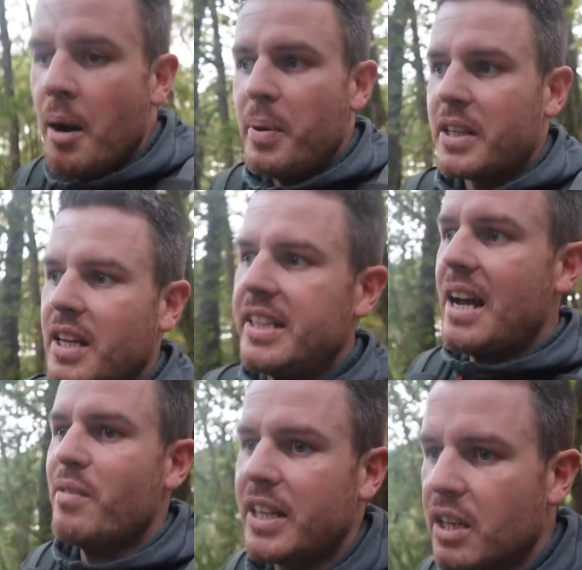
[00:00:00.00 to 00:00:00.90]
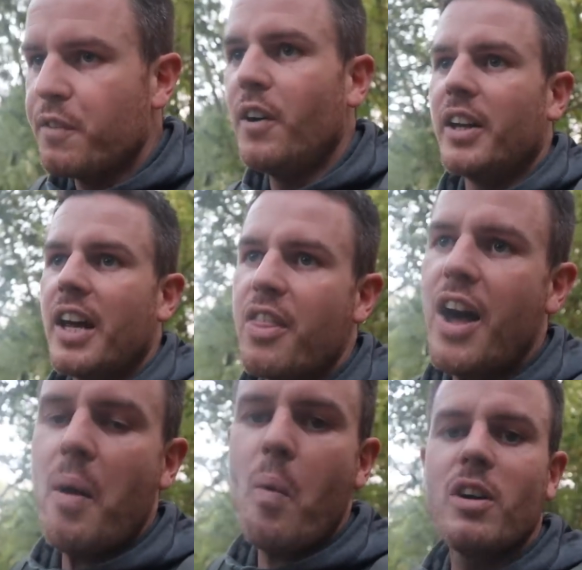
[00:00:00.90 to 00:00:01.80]
But yeah, really good fun.
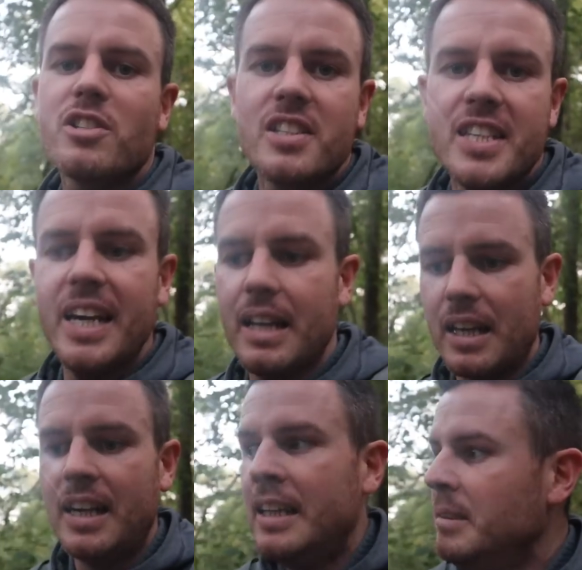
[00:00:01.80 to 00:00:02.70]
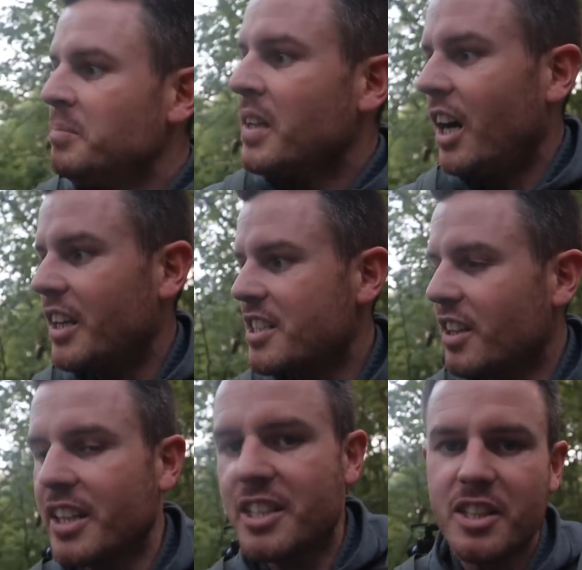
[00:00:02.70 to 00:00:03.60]
That was until I
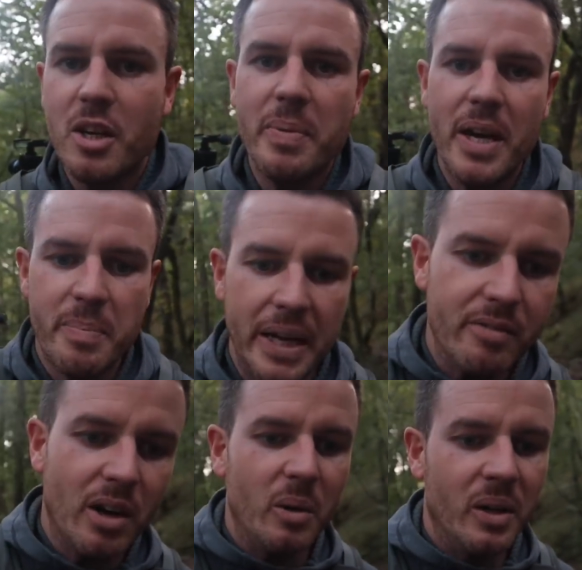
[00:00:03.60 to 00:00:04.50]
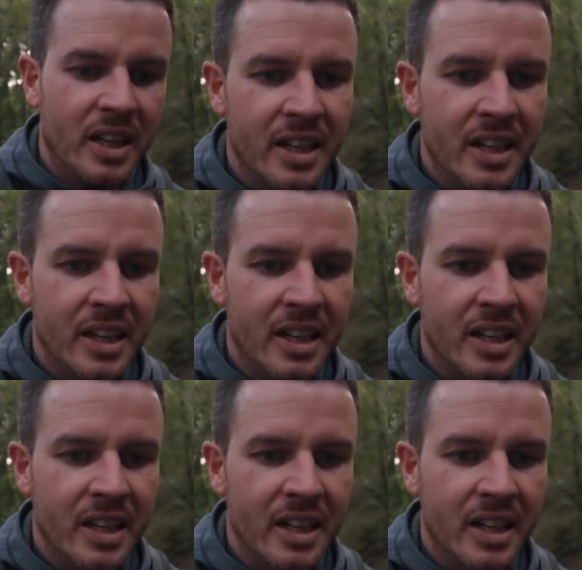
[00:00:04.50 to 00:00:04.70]
decided to do a bit of B-roll